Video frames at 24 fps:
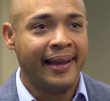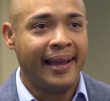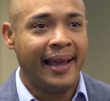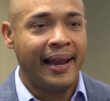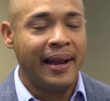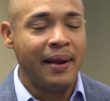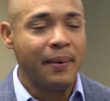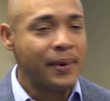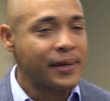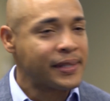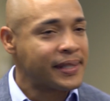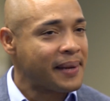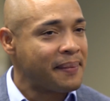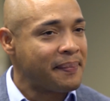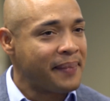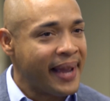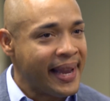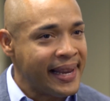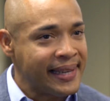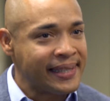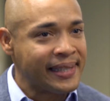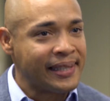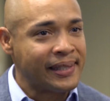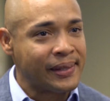And it was
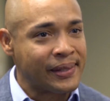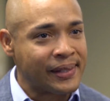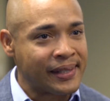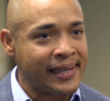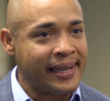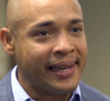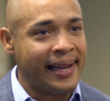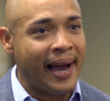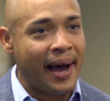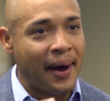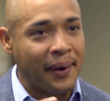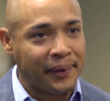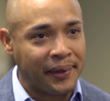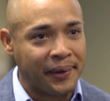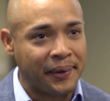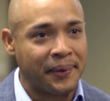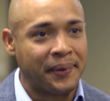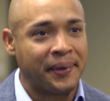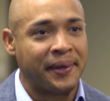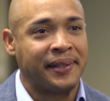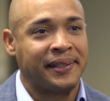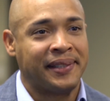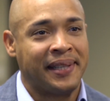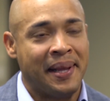amazing to see how the
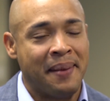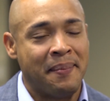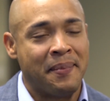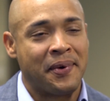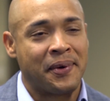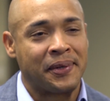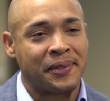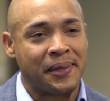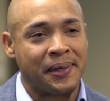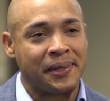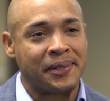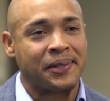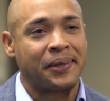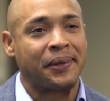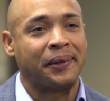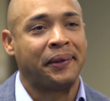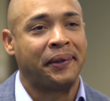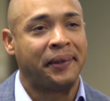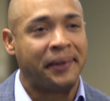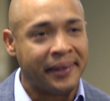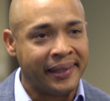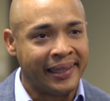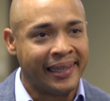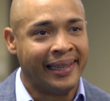Hoar team was also
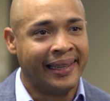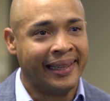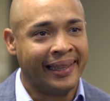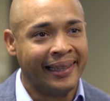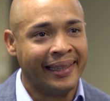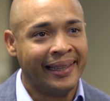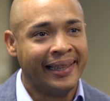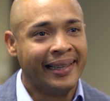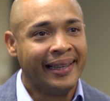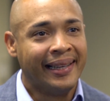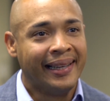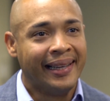learning